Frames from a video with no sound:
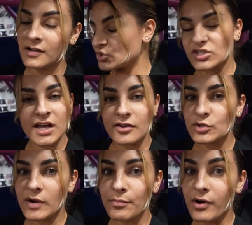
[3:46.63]
Just got to
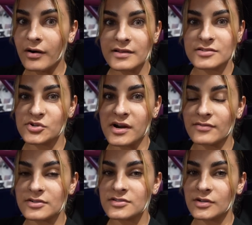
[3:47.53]
do my part as a
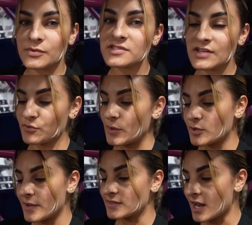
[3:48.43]
driver, so we'll see if we're able
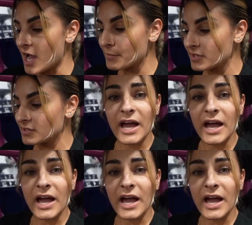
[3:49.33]
to make that happen.